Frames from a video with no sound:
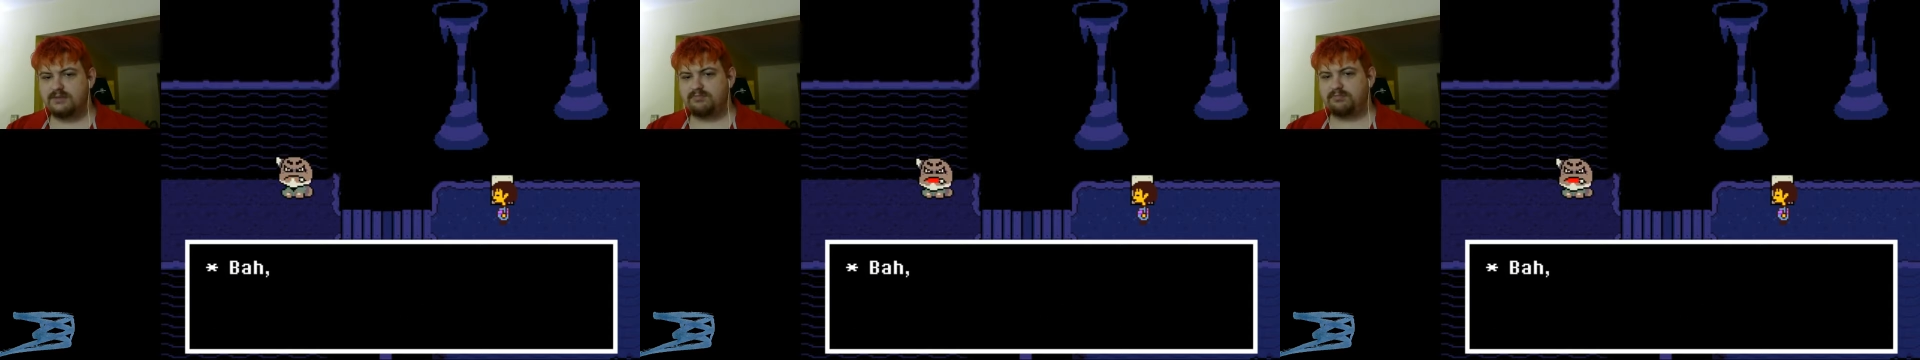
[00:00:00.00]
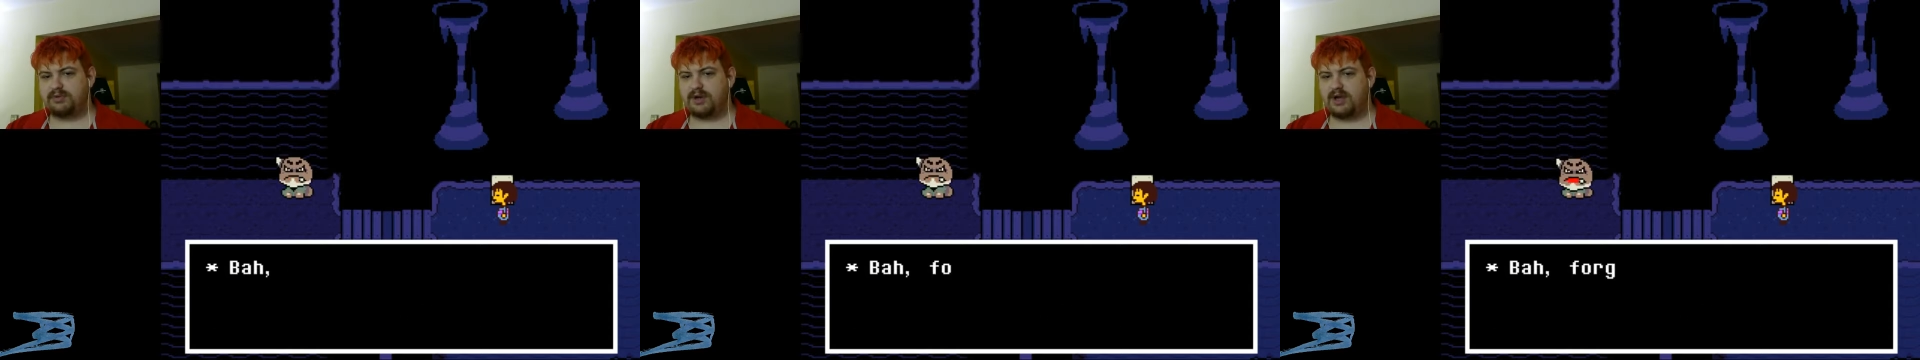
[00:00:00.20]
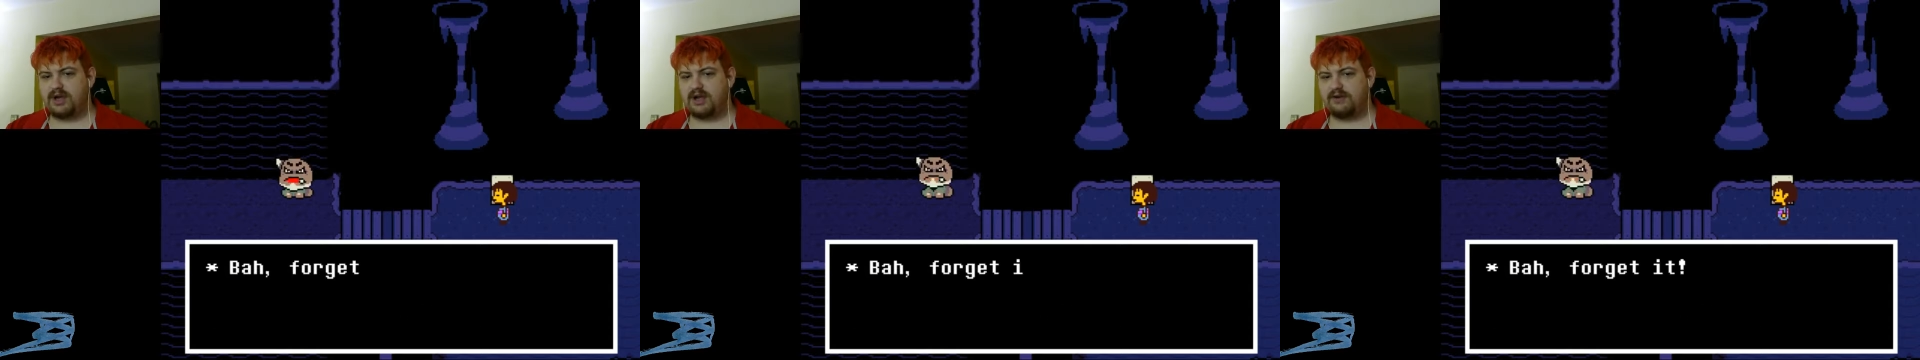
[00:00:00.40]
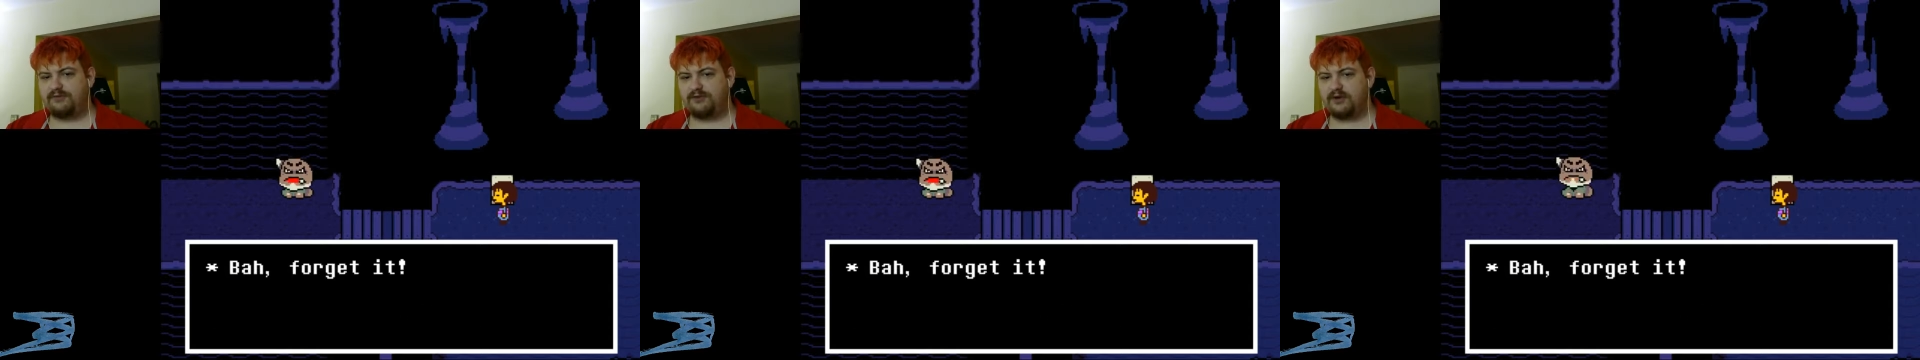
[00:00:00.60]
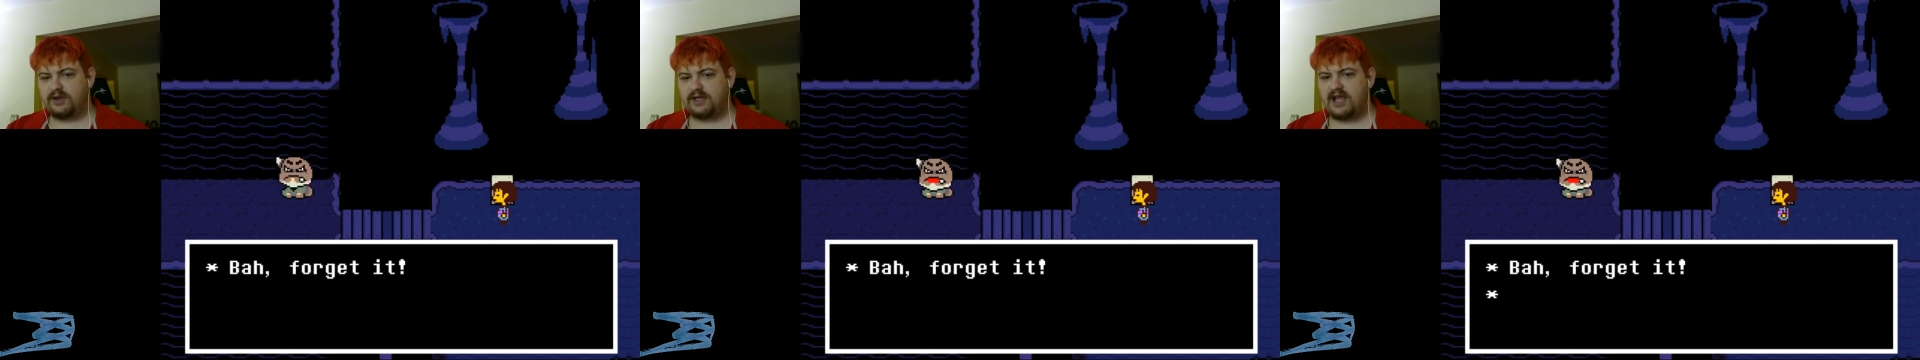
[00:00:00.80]
Bah,
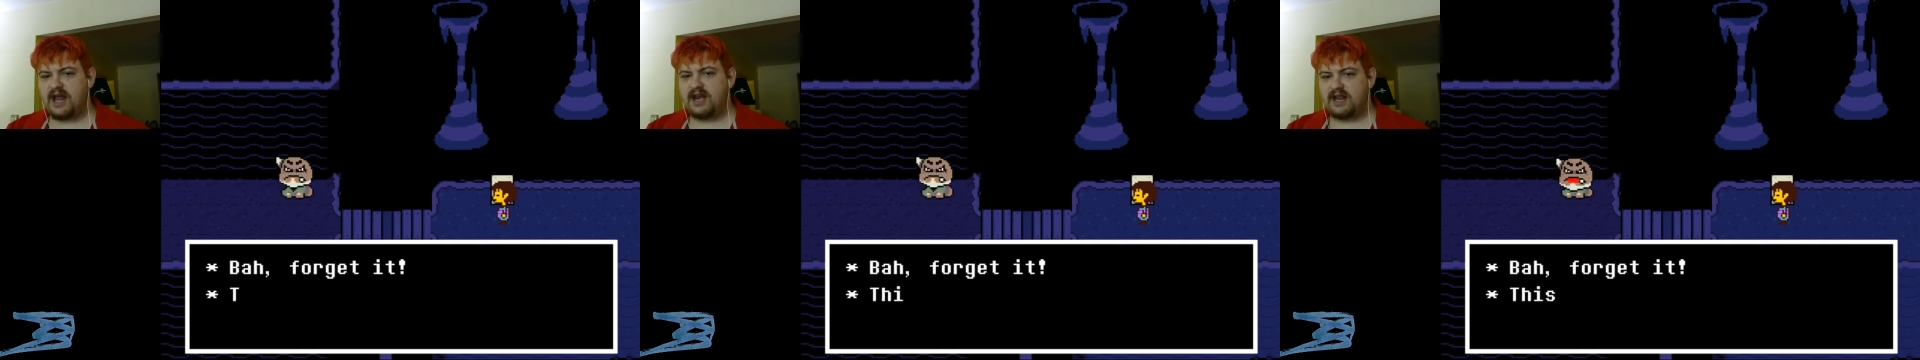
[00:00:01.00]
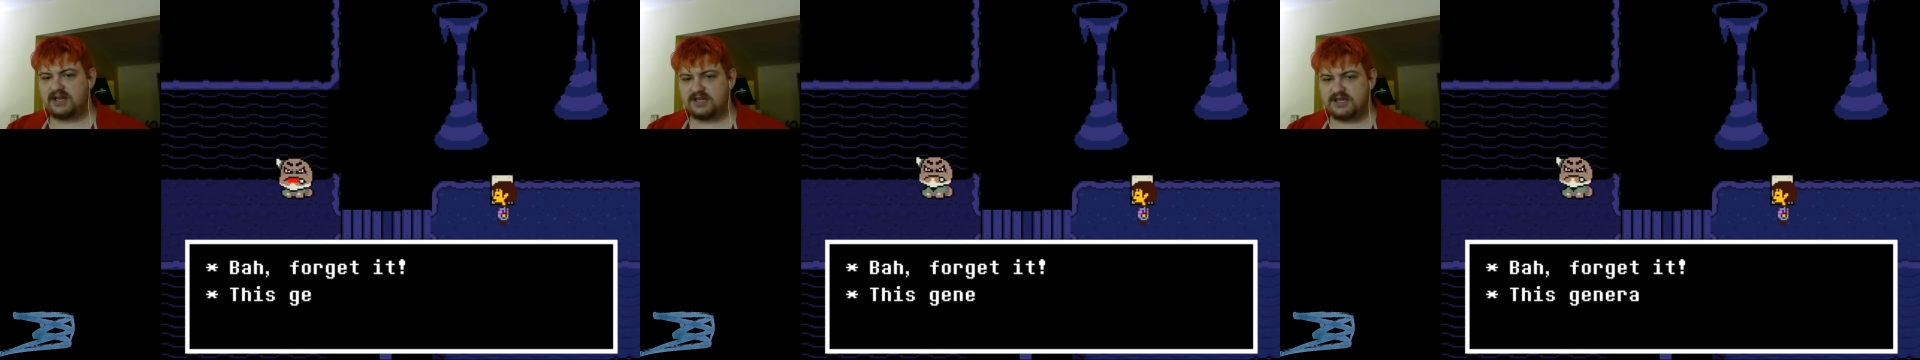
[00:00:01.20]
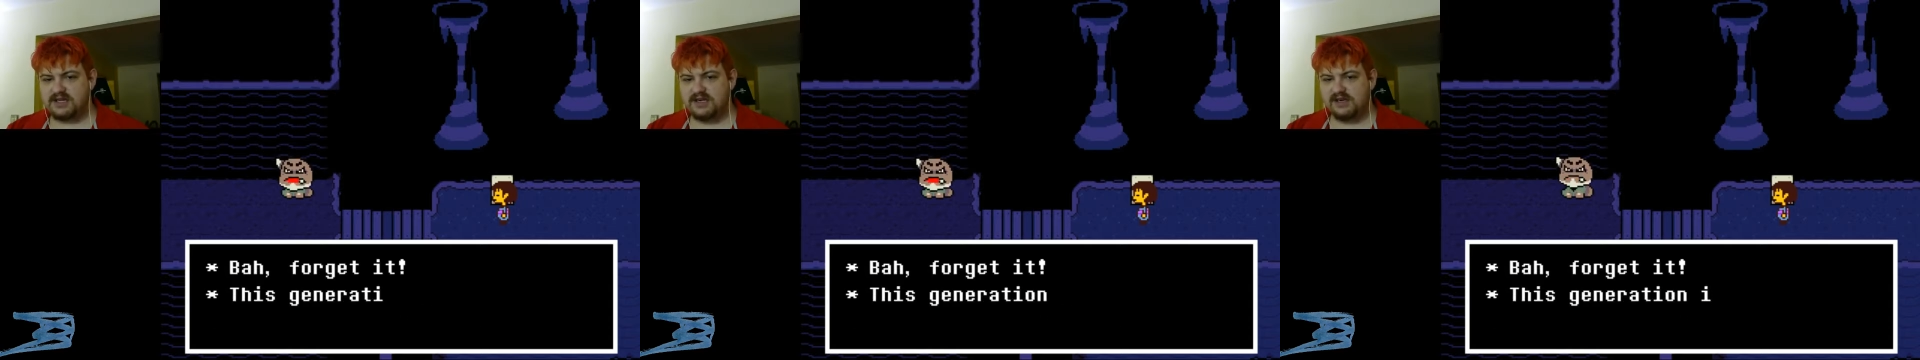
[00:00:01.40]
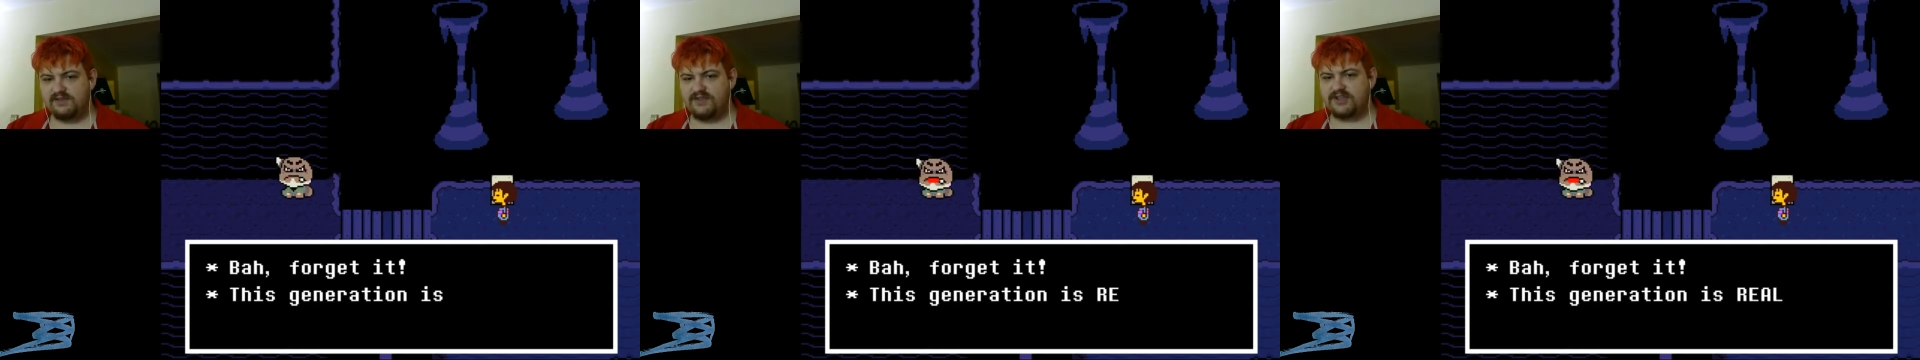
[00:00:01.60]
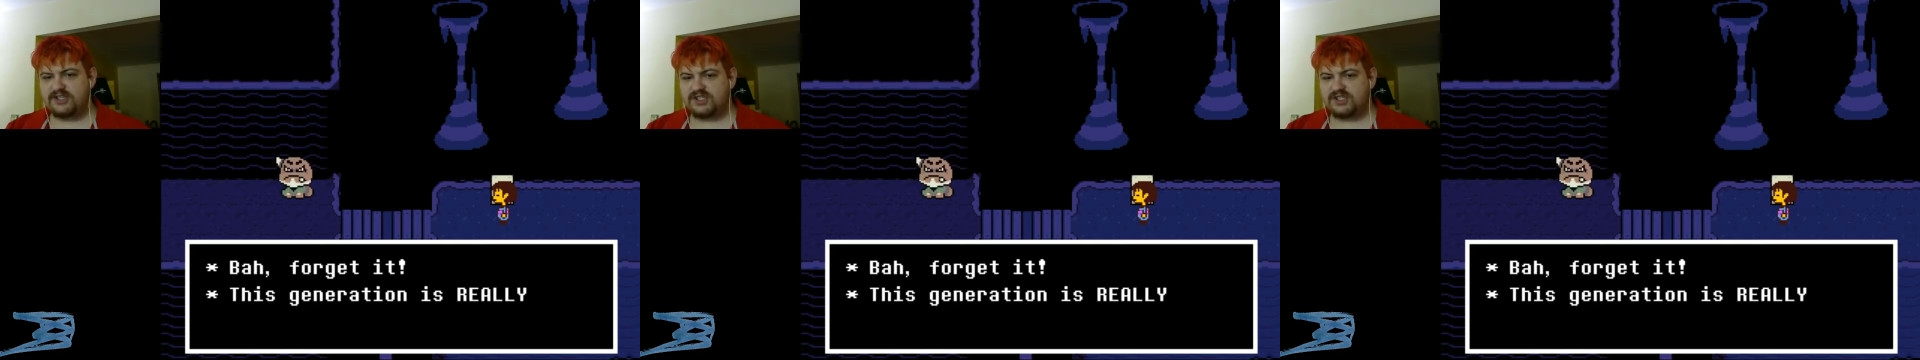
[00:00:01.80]
forget it. This